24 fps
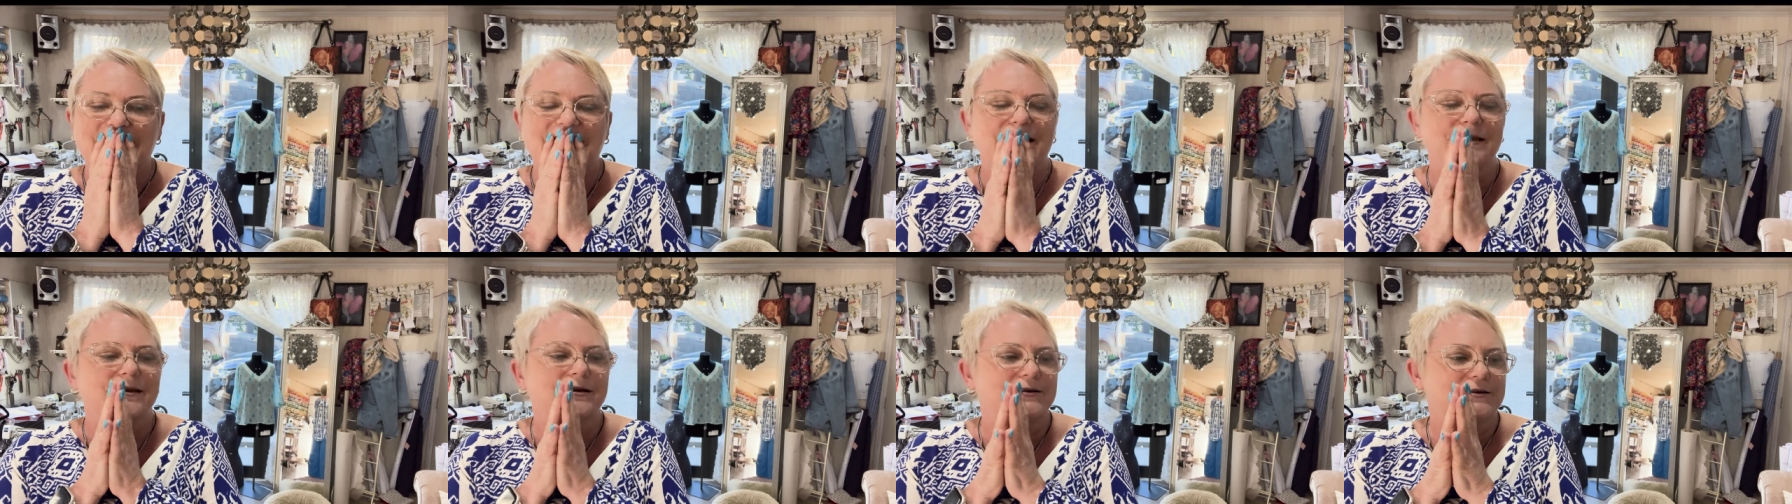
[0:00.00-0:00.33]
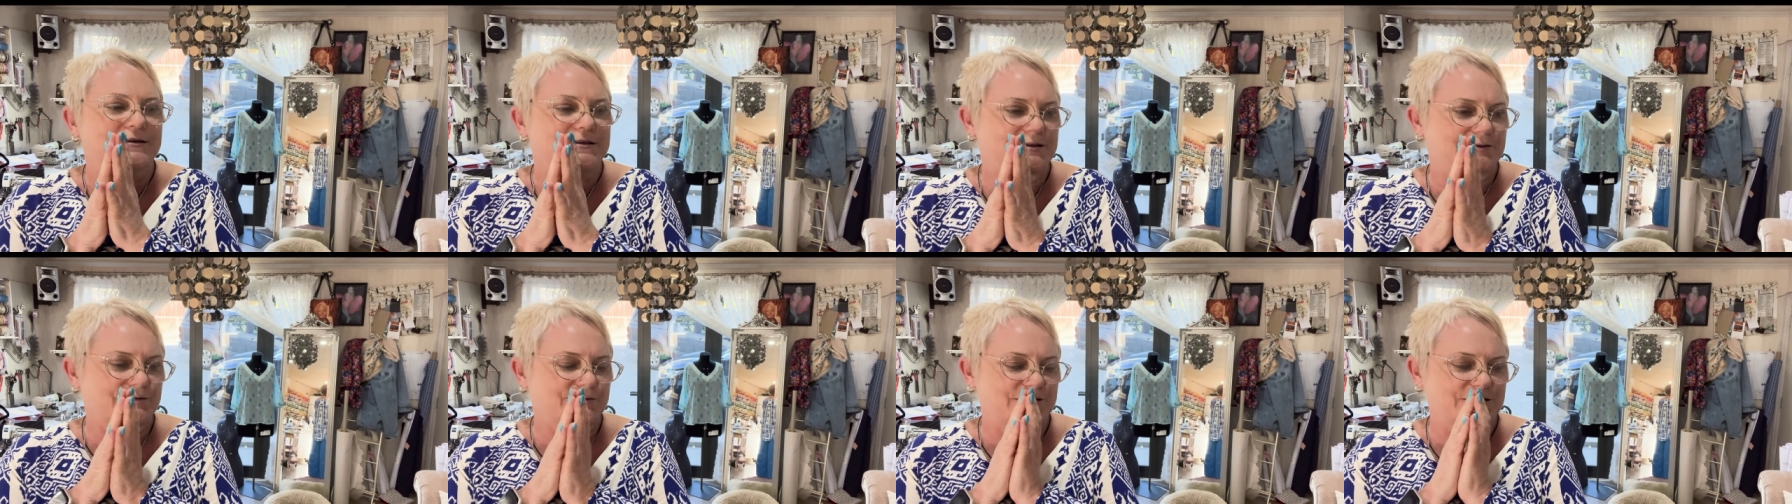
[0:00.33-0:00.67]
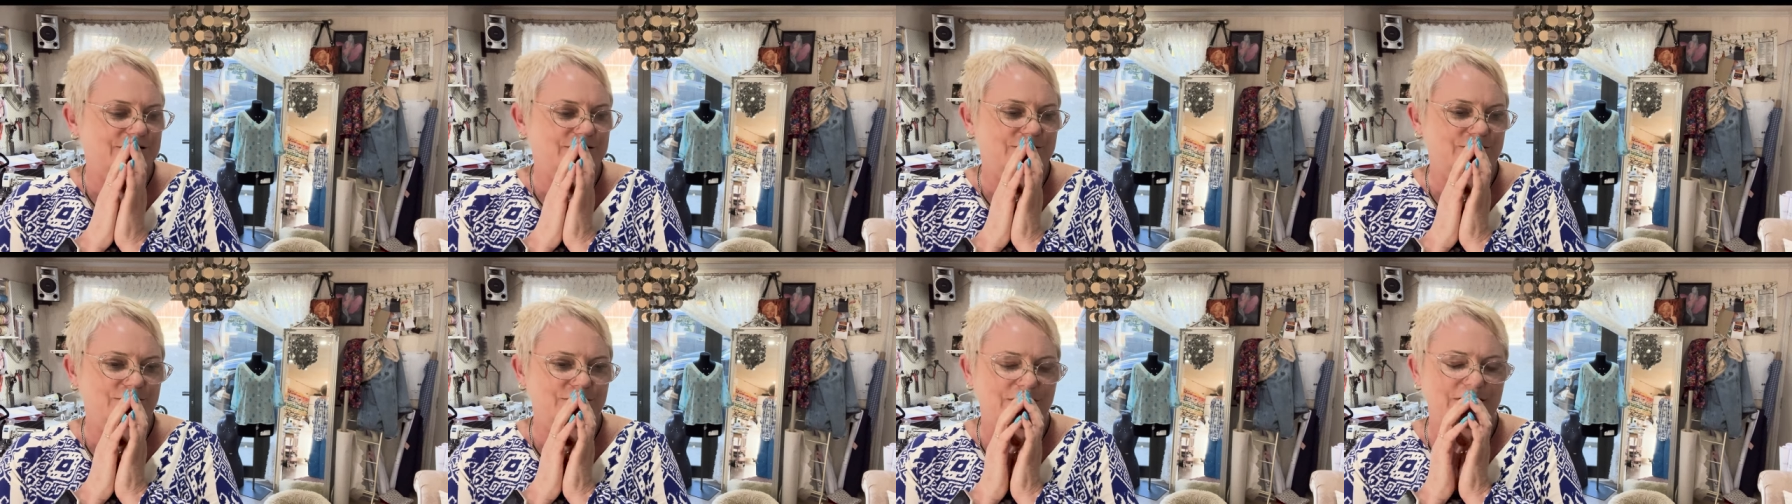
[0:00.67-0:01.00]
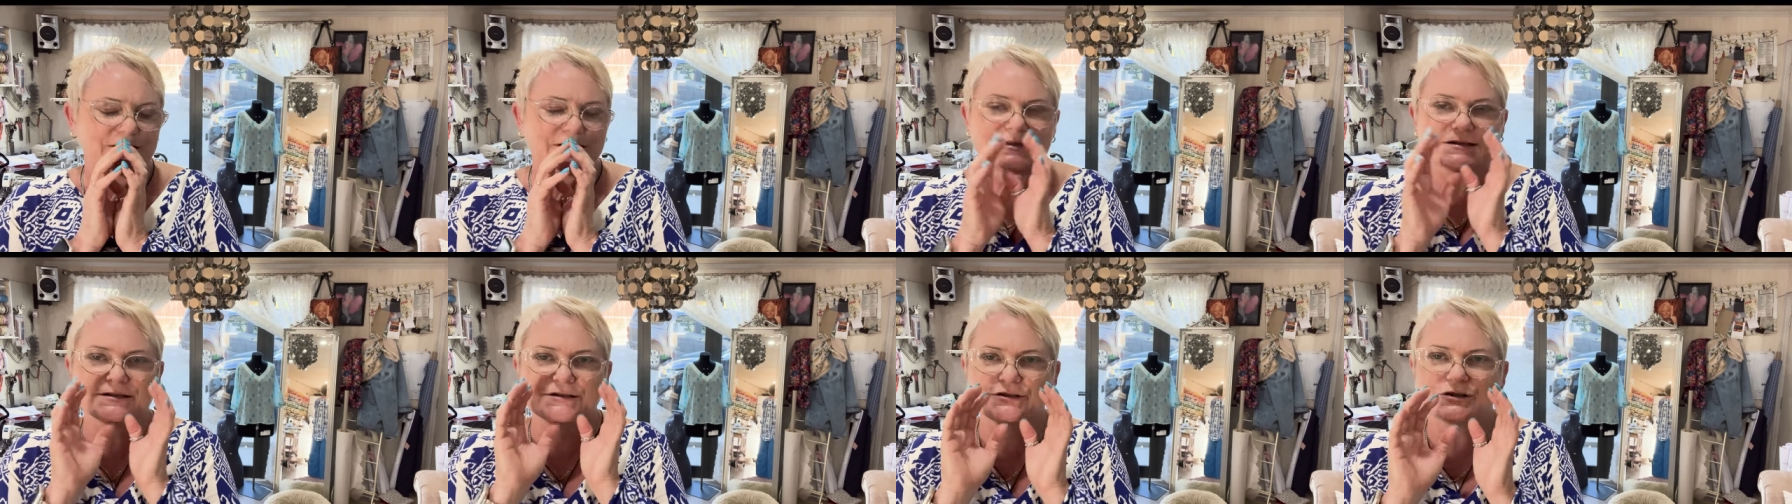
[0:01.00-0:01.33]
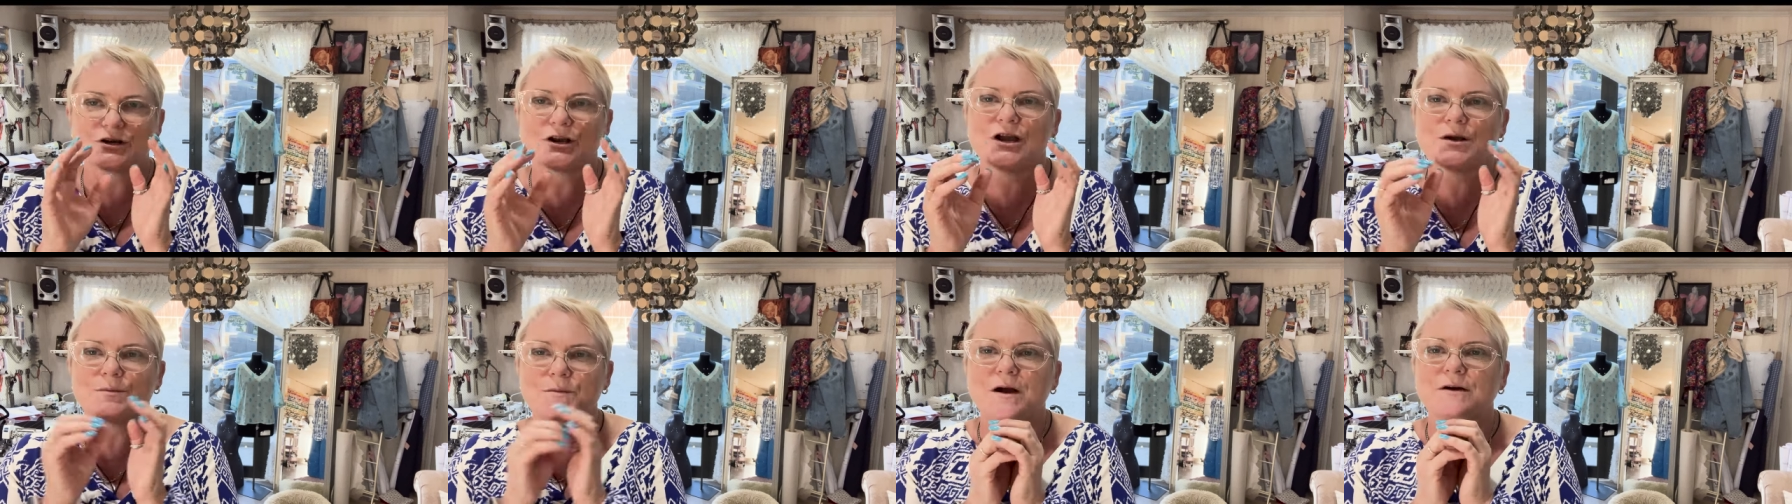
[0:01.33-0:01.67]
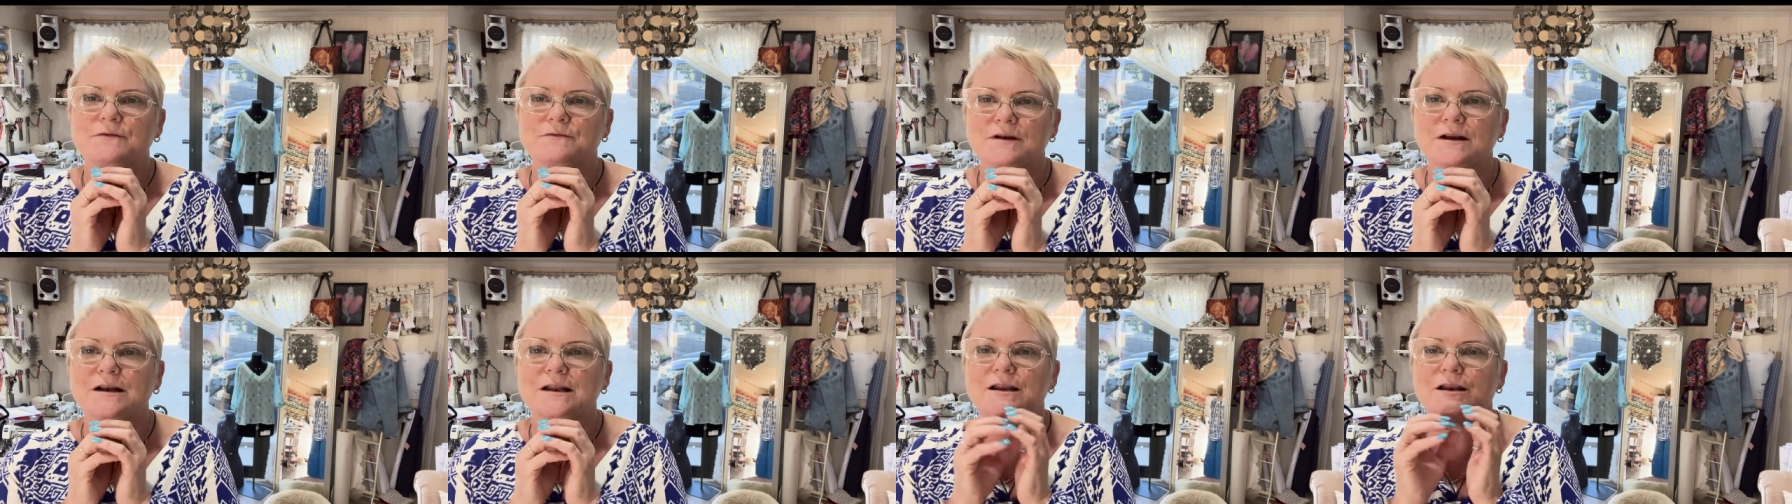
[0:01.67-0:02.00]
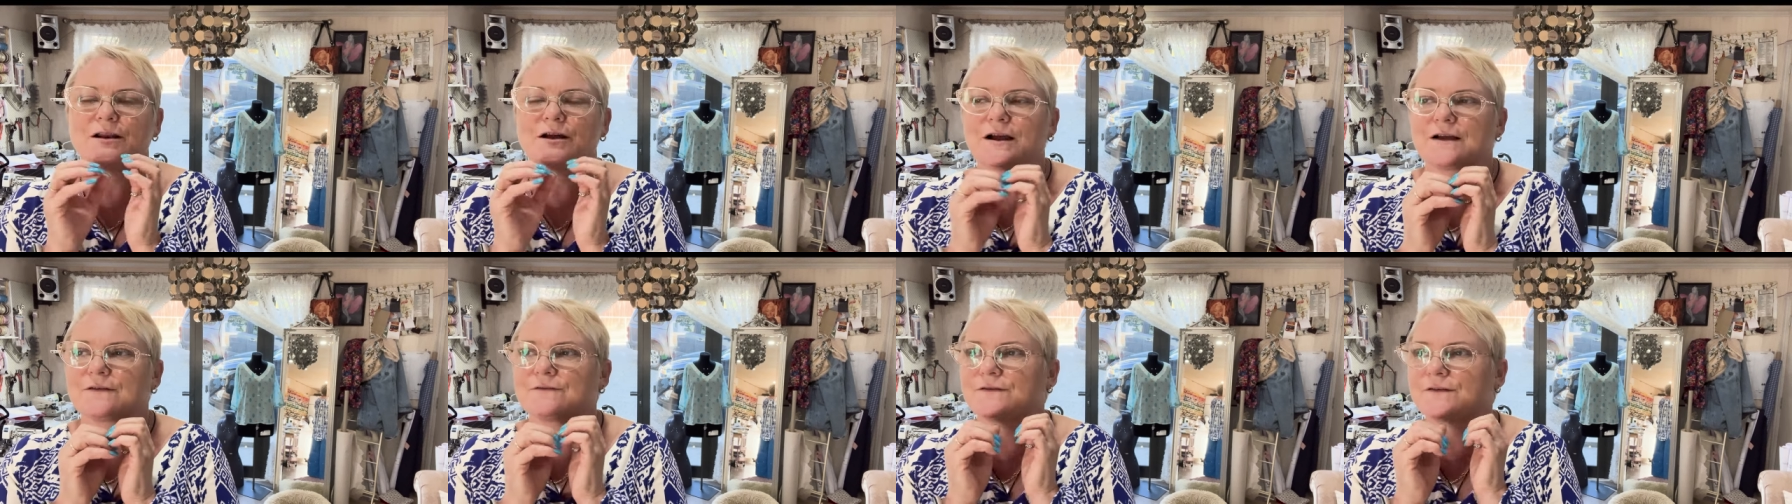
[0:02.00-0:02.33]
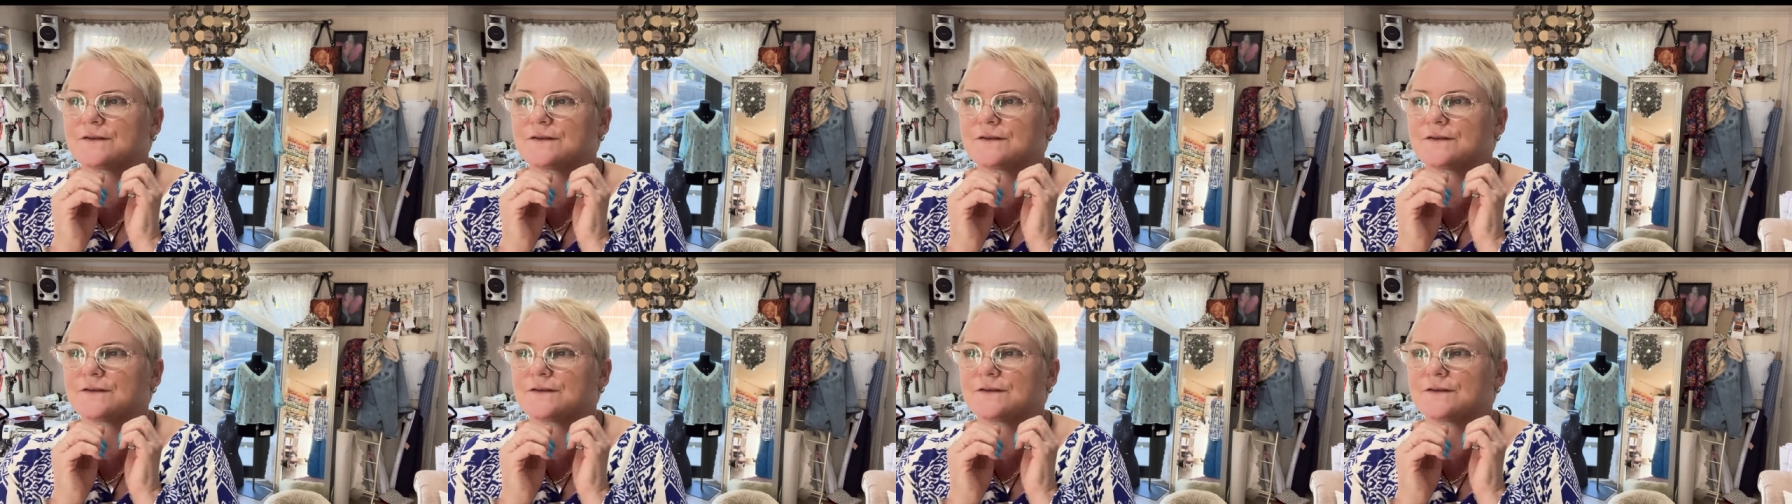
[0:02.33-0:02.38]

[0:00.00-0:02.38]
there's a term I really like